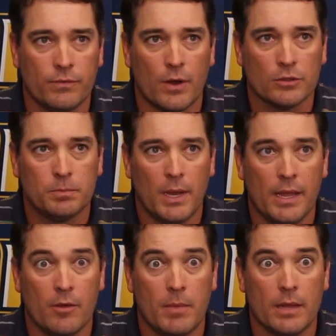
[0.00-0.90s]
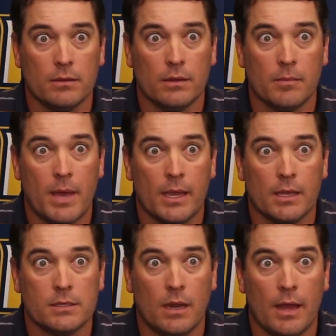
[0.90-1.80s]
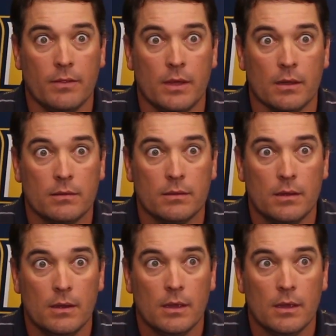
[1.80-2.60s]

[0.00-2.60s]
the first play, everybody's looking back at you like this,